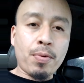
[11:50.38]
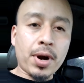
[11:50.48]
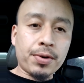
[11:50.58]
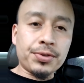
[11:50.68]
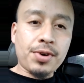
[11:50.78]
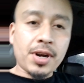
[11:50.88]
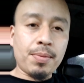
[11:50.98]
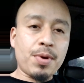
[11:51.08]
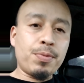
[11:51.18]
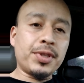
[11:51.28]
who are
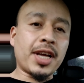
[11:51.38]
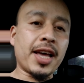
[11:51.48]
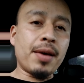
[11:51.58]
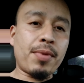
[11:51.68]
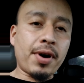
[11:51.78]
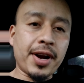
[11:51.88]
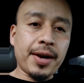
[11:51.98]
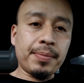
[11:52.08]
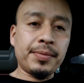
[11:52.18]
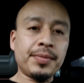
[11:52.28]
controlling me with the
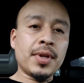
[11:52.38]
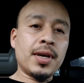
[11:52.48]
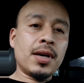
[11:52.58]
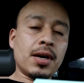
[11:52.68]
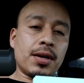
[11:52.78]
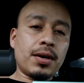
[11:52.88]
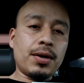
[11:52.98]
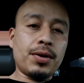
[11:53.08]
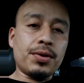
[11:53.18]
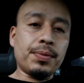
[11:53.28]
MRM,
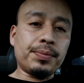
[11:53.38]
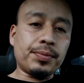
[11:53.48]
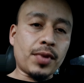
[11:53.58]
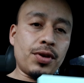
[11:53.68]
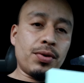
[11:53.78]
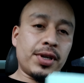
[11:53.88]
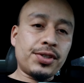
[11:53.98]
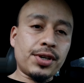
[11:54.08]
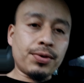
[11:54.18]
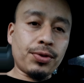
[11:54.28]
uh, Unit
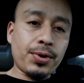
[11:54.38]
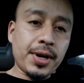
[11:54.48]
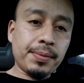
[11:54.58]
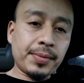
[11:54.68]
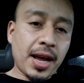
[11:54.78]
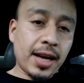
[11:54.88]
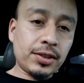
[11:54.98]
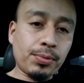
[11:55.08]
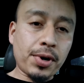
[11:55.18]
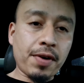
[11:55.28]
03,
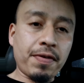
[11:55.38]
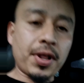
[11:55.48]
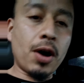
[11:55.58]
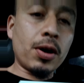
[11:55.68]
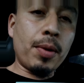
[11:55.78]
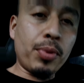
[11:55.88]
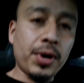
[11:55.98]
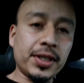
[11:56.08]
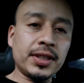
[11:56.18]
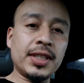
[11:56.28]
X working for the Oakland
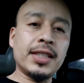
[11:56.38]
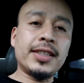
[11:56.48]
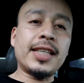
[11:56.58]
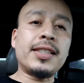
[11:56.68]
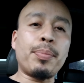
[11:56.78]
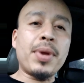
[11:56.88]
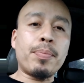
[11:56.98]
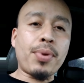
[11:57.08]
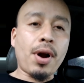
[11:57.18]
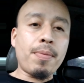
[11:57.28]
police, that's the
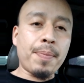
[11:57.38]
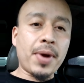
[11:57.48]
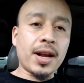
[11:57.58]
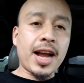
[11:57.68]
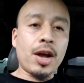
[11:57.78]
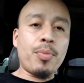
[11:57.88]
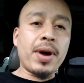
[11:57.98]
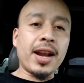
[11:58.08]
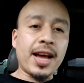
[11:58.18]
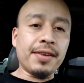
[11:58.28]
big problem I got on
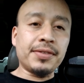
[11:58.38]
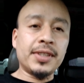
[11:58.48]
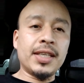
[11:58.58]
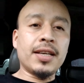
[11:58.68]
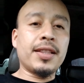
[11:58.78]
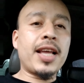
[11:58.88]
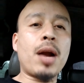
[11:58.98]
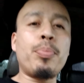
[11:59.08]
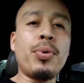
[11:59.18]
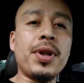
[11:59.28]
my life. They
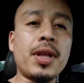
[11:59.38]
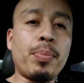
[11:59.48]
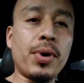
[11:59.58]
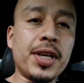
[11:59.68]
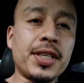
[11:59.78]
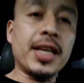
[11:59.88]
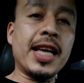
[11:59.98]
are putting the police